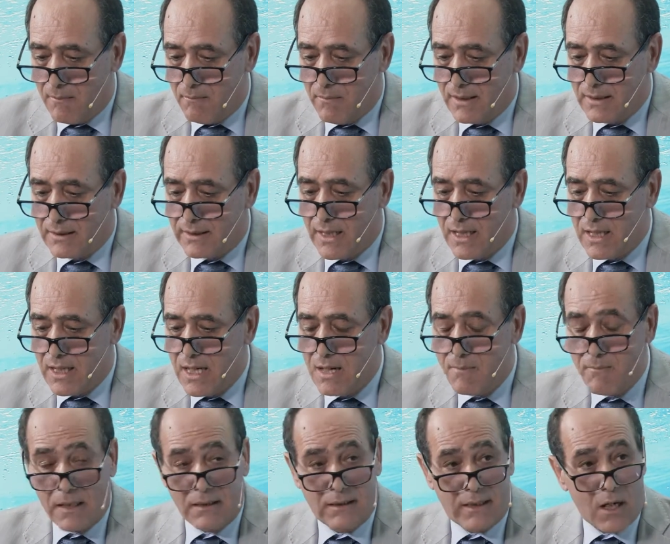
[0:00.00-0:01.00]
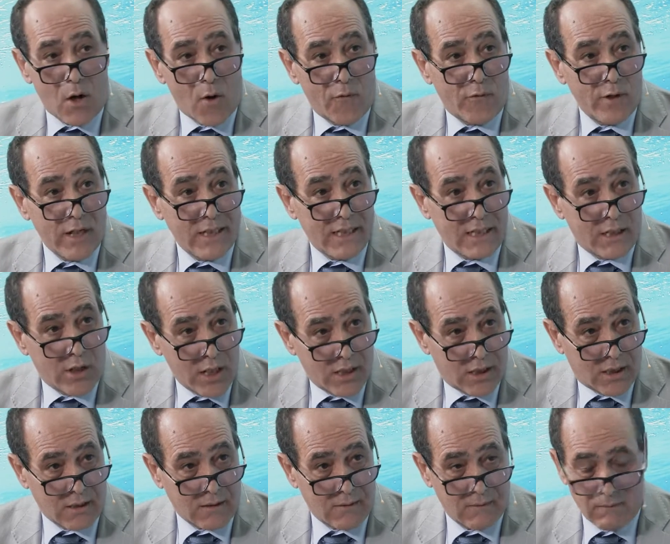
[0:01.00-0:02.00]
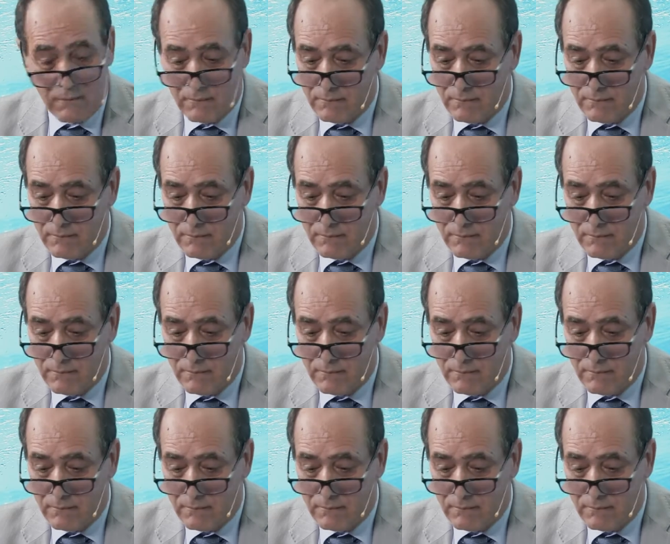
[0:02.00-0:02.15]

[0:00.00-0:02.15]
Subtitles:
maintained in matter of education,